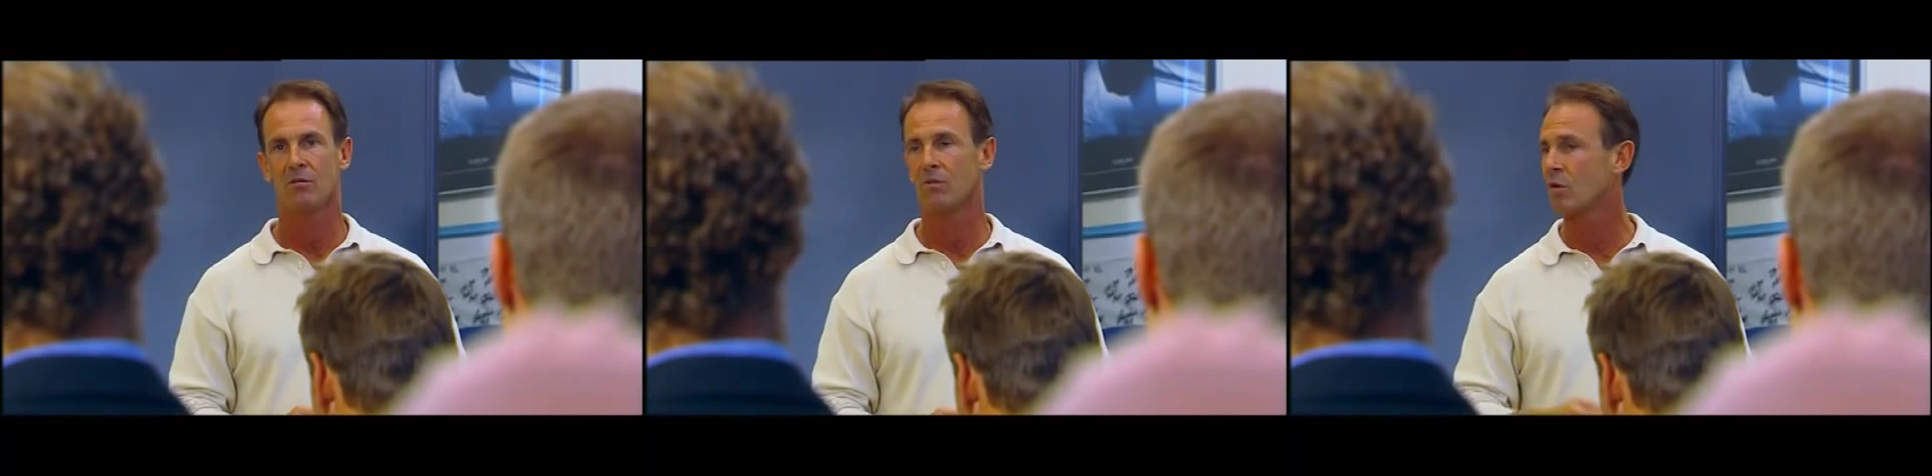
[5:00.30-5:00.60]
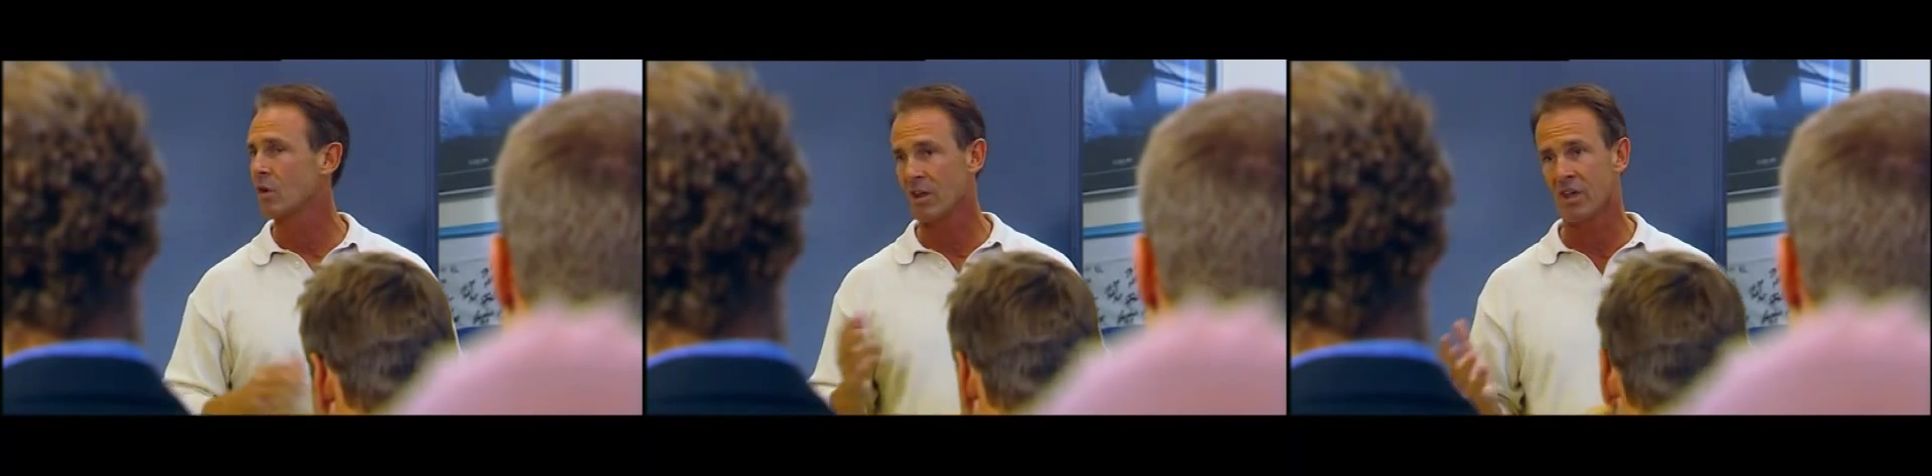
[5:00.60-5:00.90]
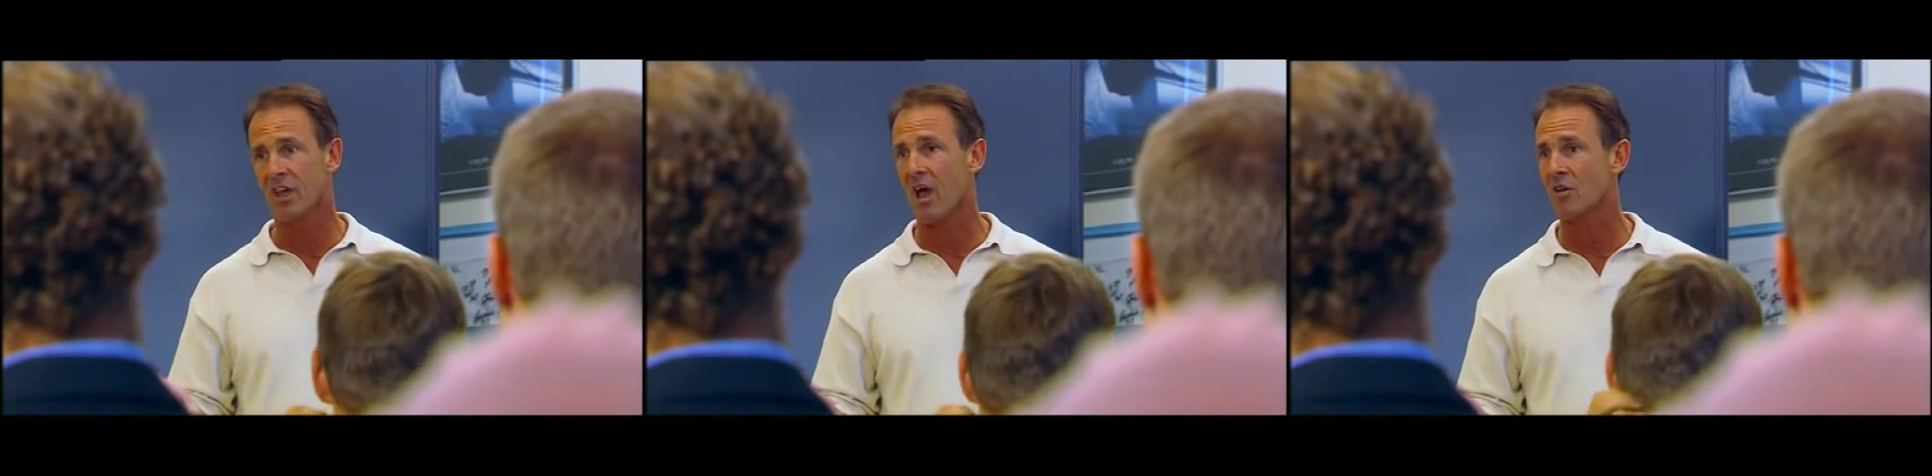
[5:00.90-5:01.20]
We've all got
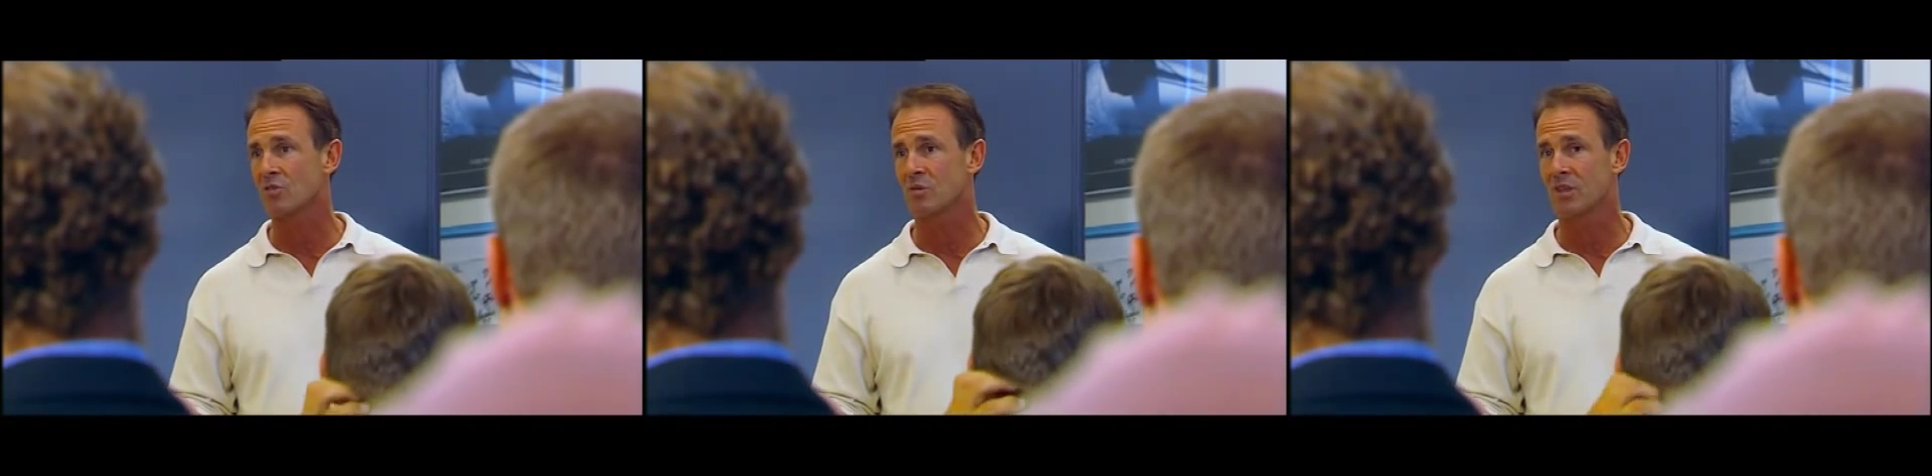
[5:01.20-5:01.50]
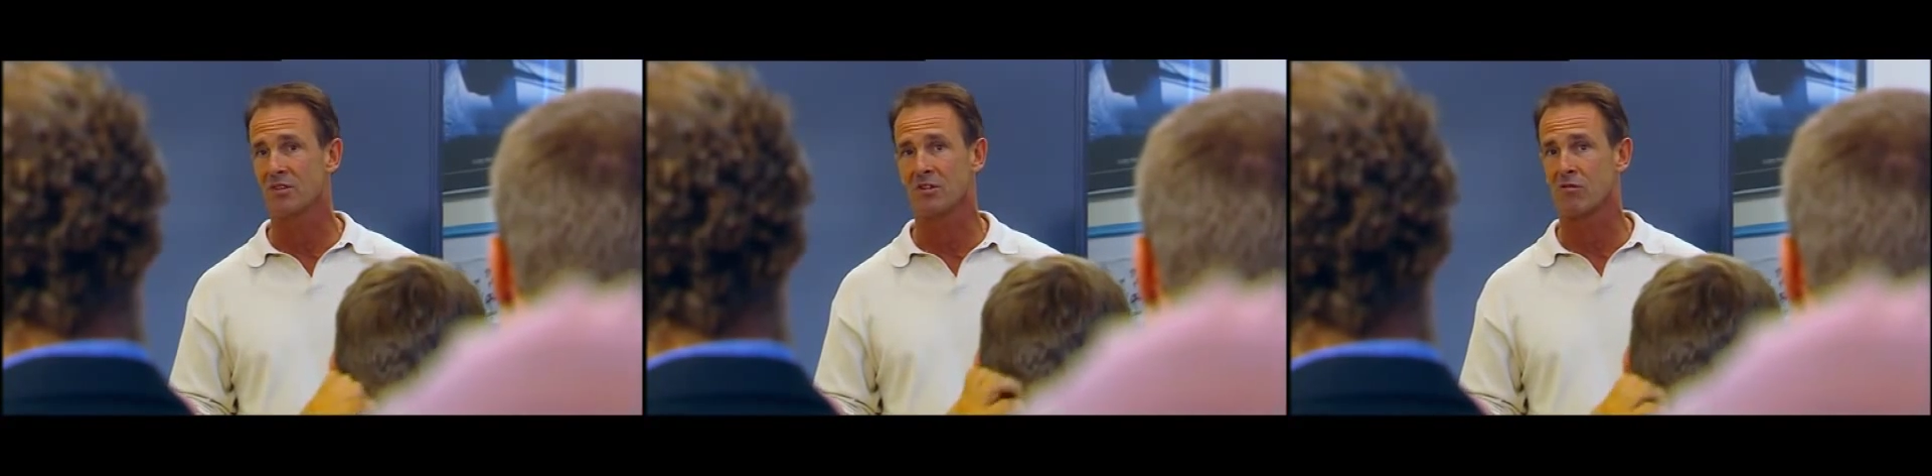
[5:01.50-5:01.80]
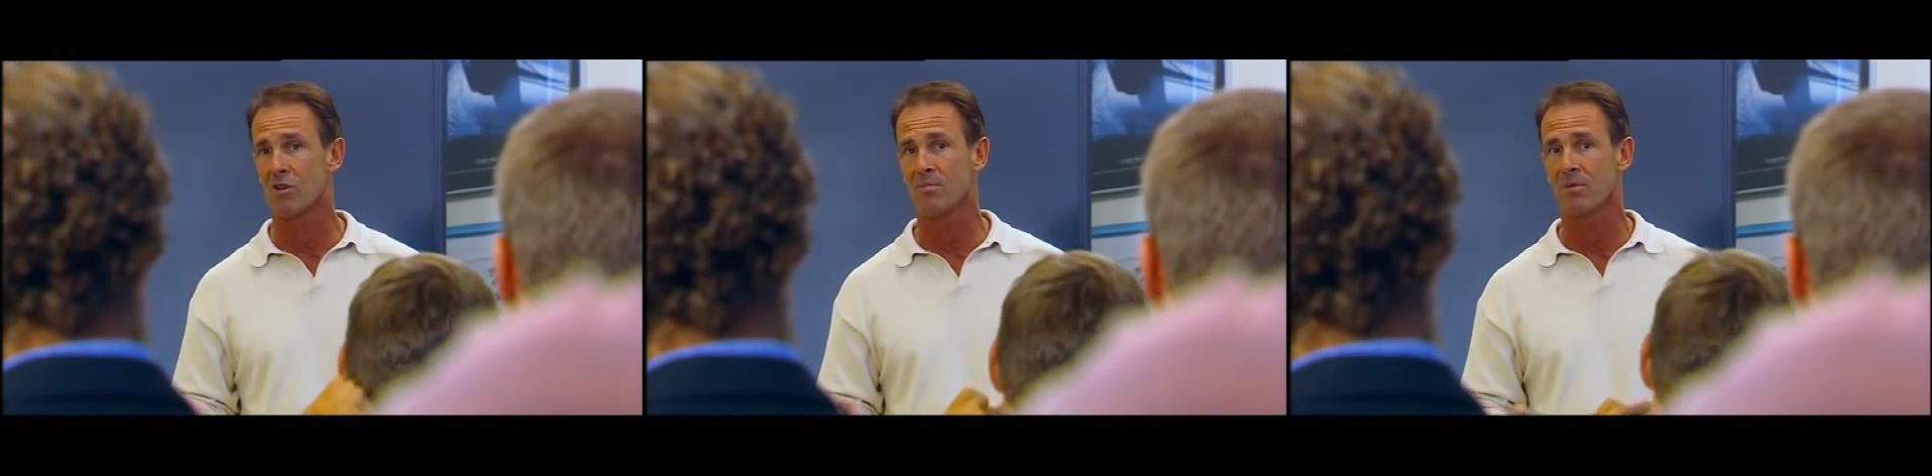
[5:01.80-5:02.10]
egos within the
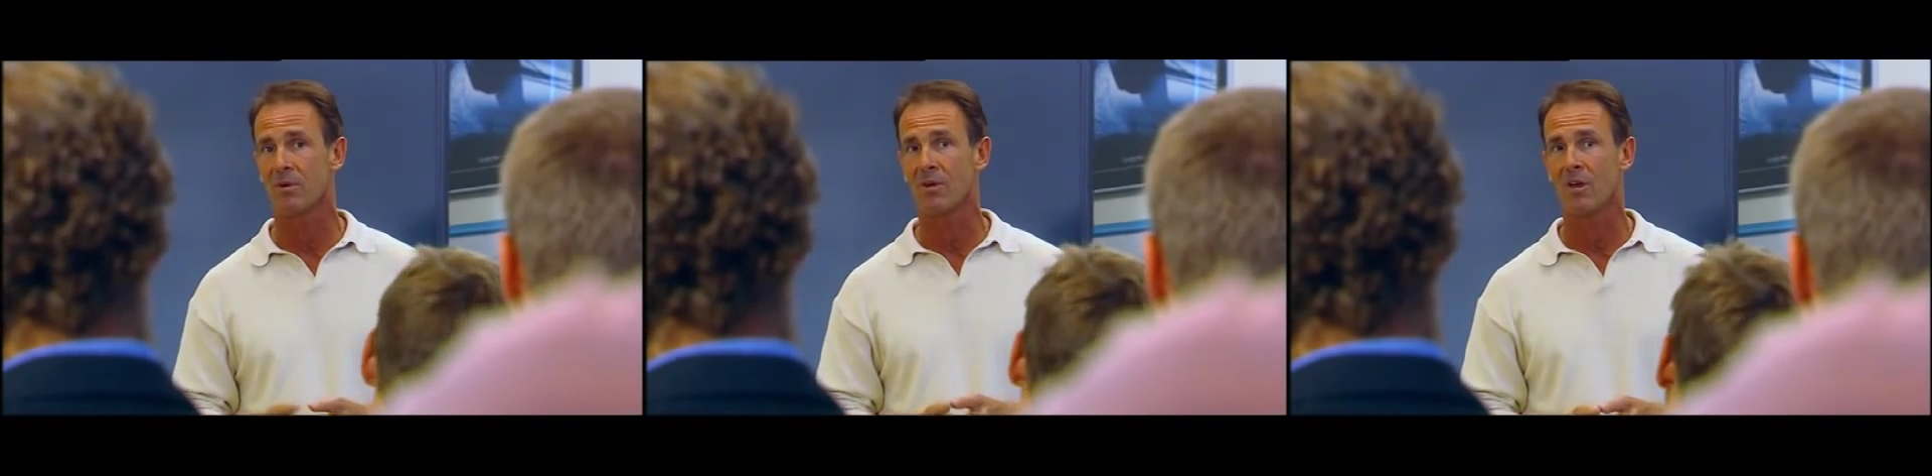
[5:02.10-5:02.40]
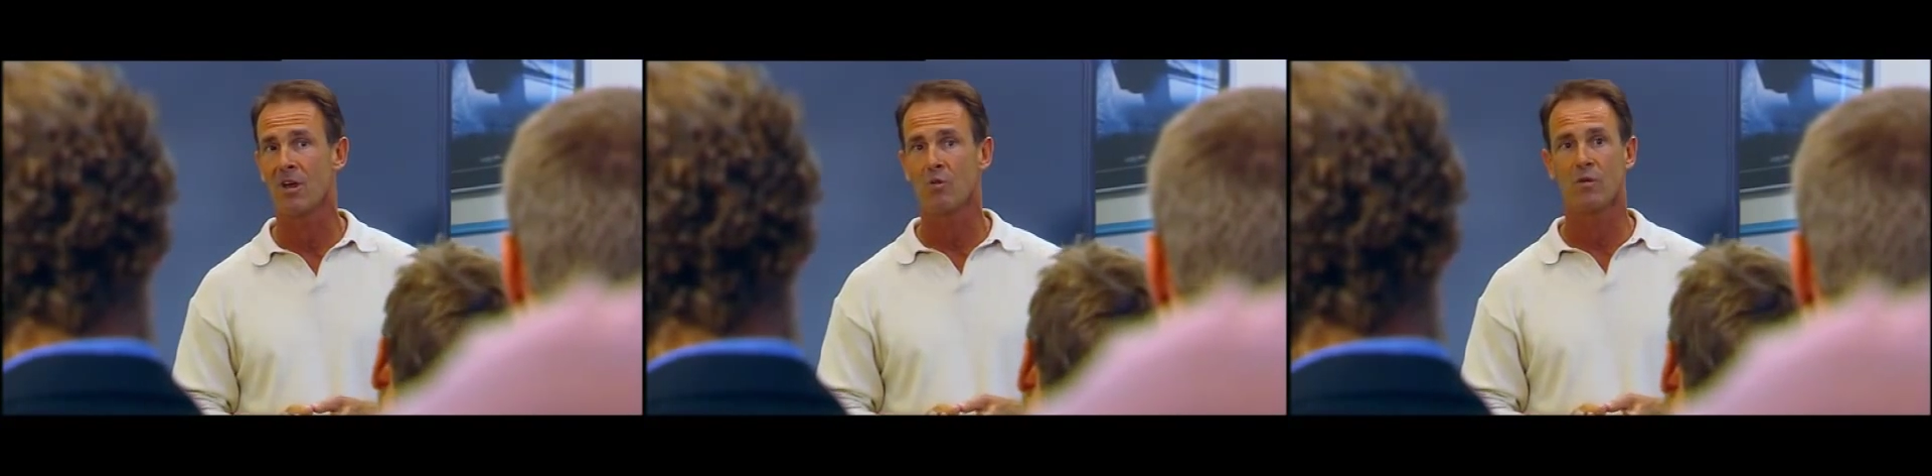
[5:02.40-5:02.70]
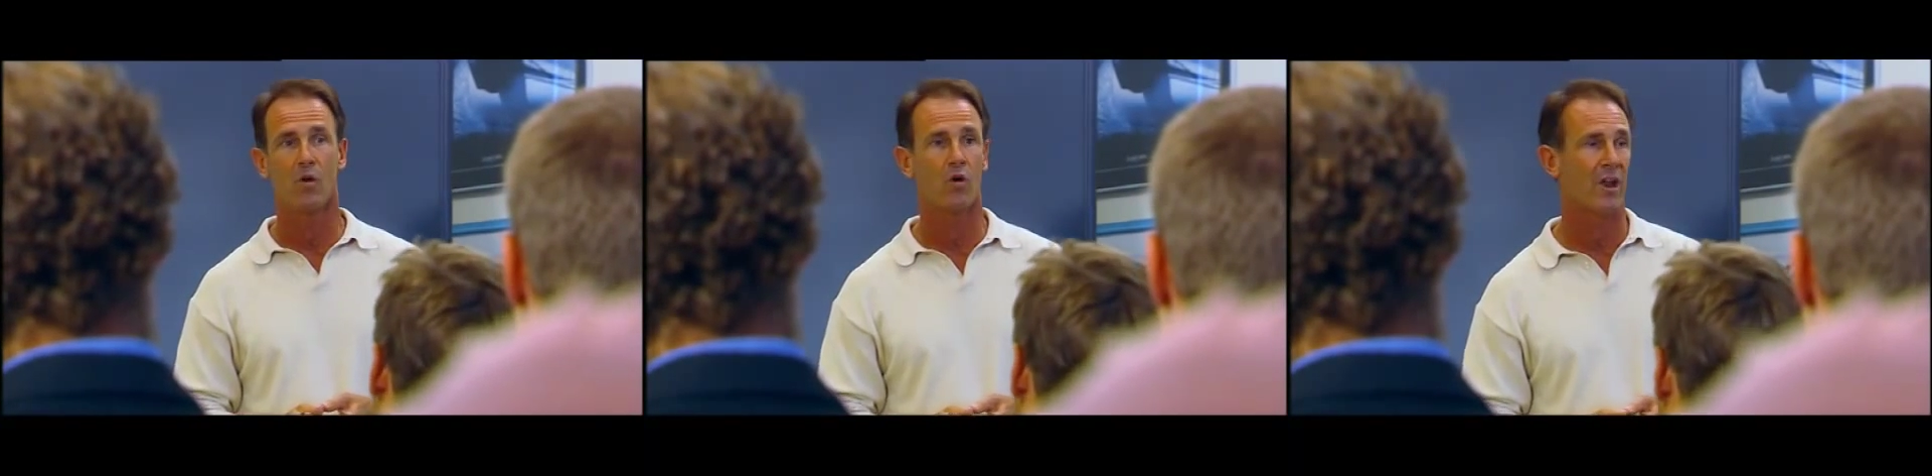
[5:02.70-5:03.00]
group.
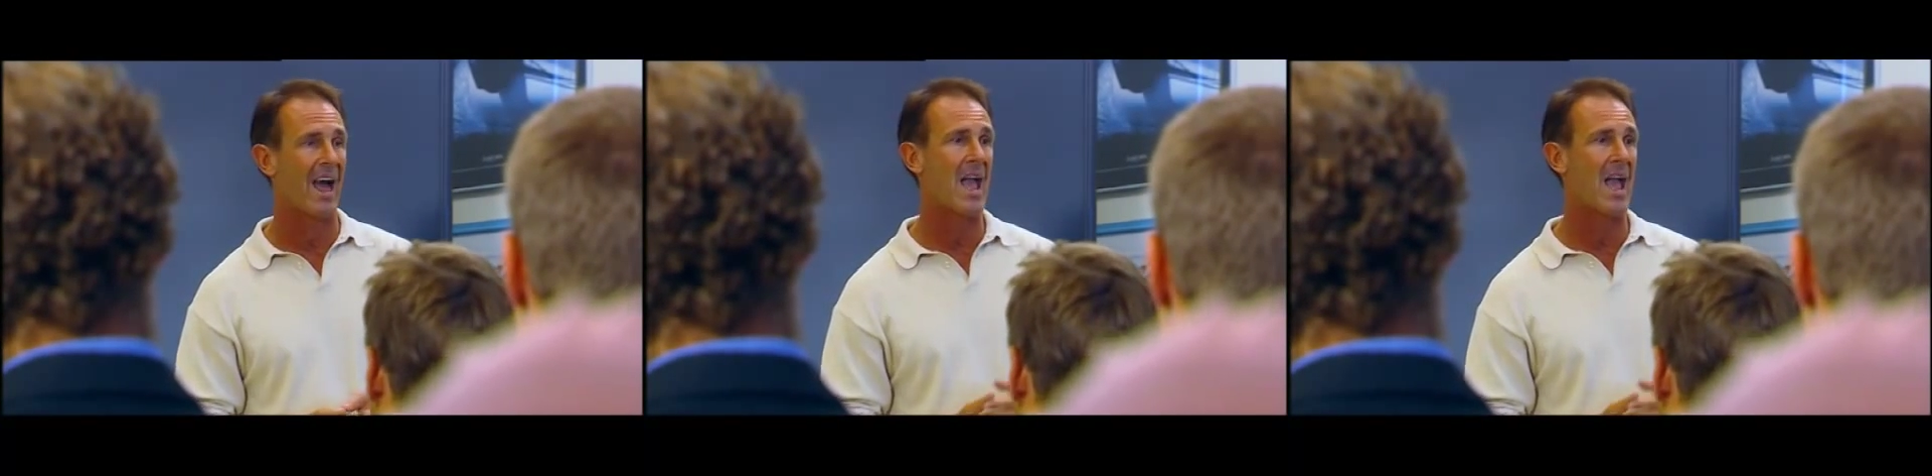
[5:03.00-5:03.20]
We've all got